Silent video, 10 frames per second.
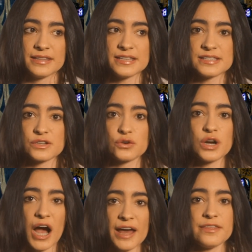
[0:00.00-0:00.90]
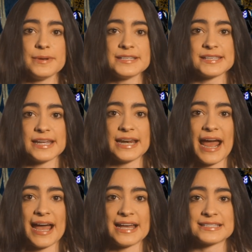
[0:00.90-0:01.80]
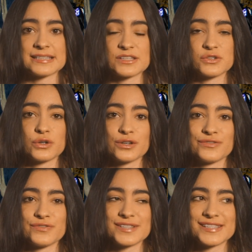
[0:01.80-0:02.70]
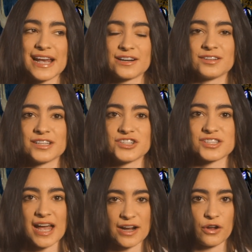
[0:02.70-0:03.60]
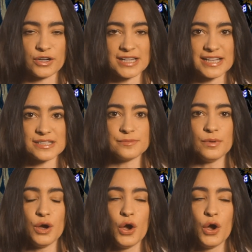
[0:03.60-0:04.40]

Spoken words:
This could either be seen as a sort of sacrilegious iconoclasm